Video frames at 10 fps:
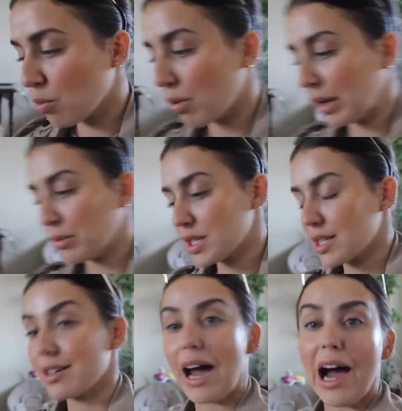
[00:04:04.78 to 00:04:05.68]
whole point was
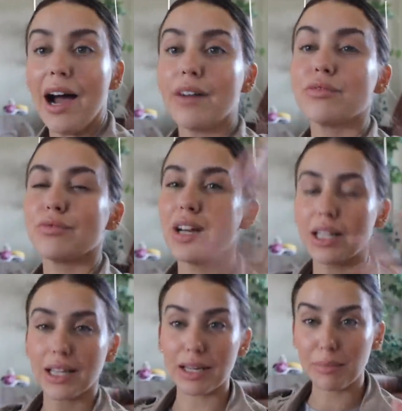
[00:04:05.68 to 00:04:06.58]
to not have
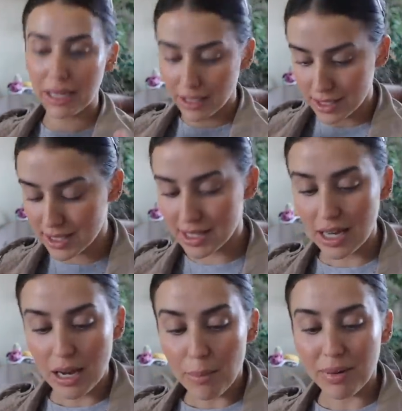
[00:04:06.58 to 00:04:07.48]
any like maintenance.
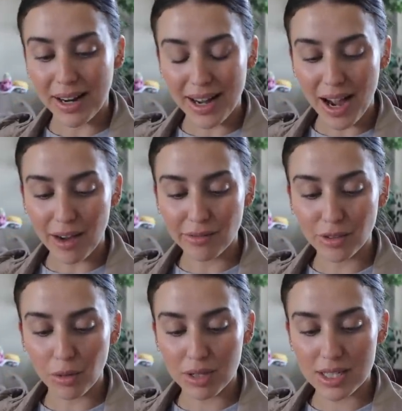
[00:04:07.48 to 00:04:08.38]
But I have
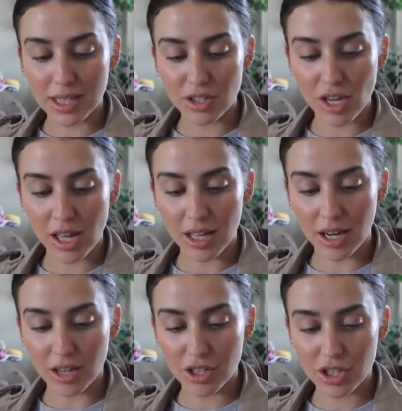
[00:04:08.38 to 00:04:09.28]
noticed that Jay
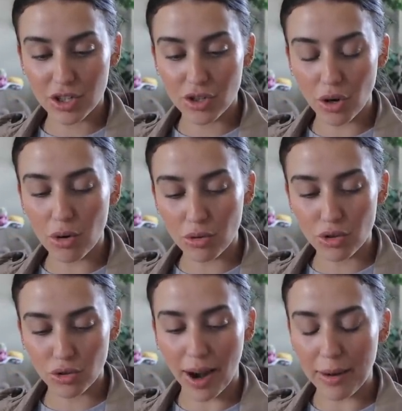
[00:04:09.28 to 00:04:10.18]
are just so
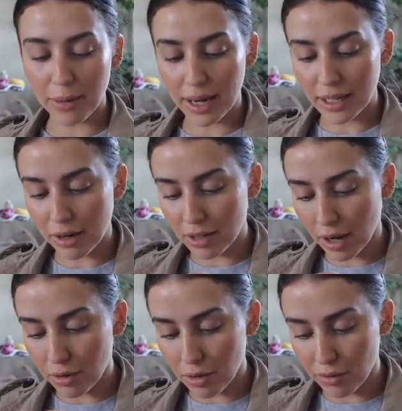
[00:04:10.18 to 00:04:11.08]
dry right now. And
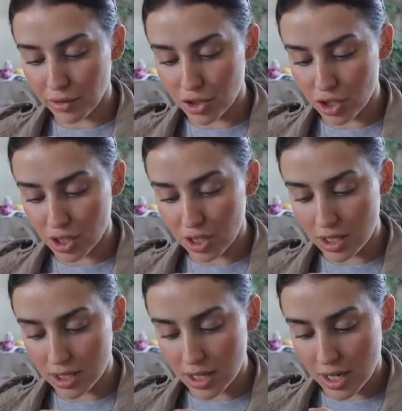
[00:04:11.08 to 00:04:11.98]
I don't know if it's just
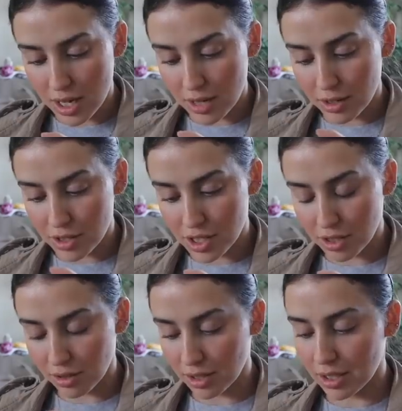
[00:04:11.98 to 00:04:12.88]
because they're
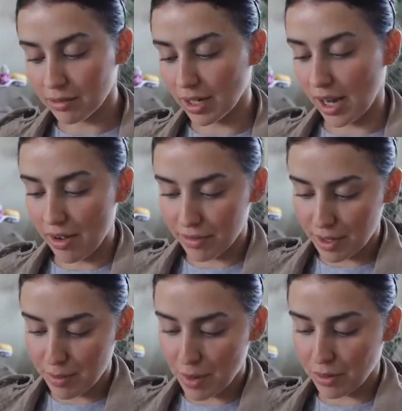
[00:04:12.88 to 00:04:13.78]
still in
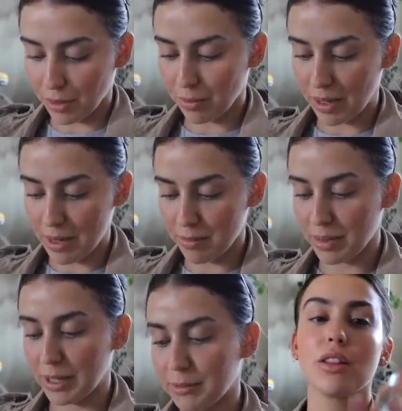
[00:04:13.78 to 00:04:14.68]
recovery mode or what.
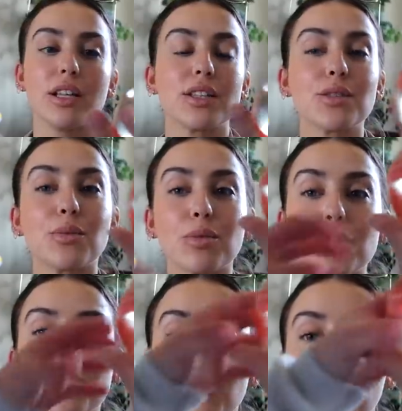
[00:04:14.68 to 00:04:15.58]
But this
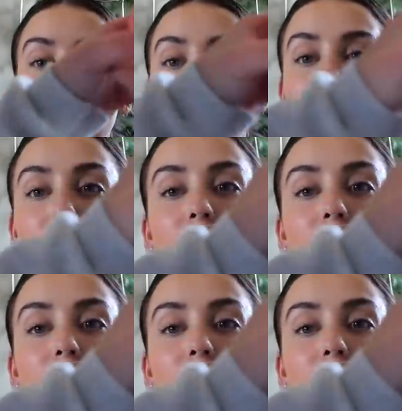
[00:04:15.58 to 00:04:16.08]
was one.